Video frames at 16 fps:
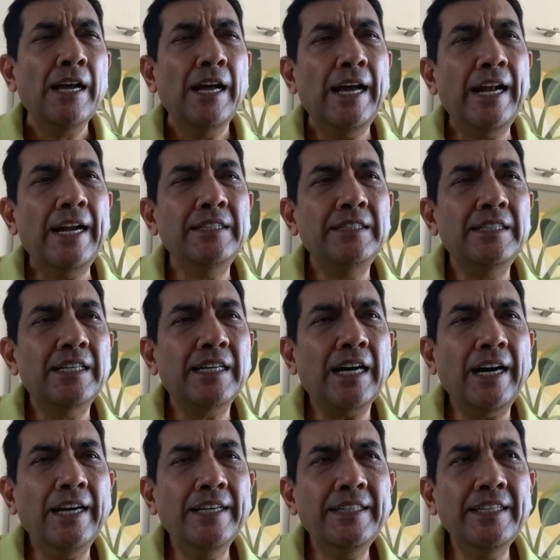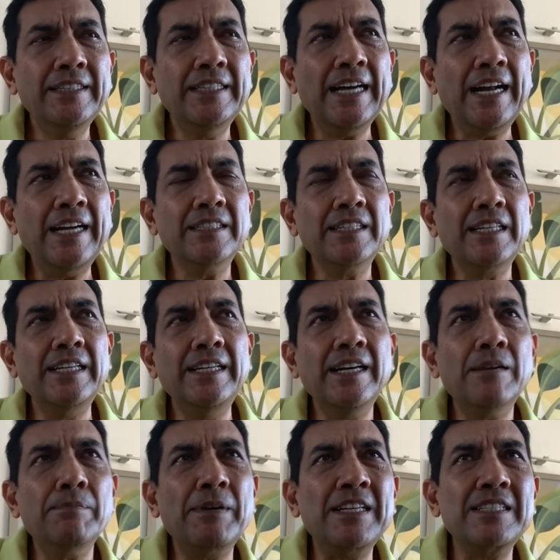And uh, I think that cleaning
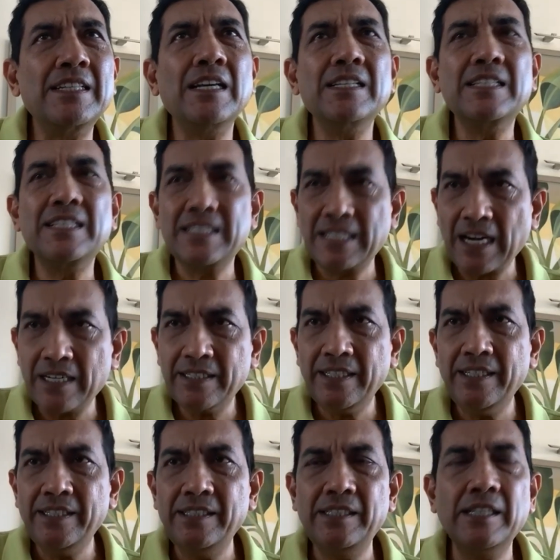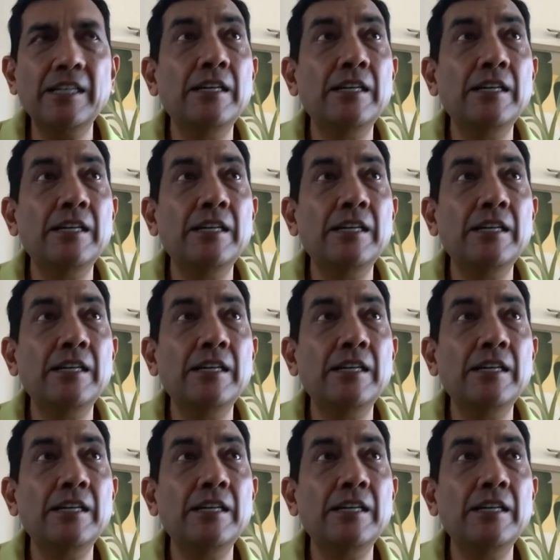up has started